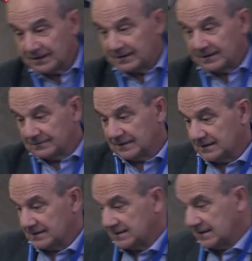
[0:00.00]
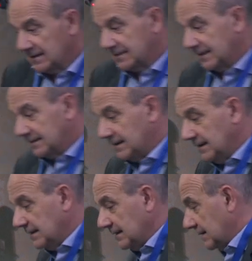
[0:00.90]
and then is uh, that
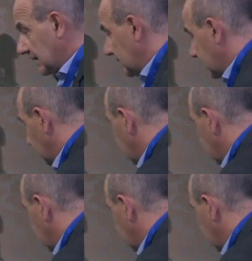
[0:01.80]
he, he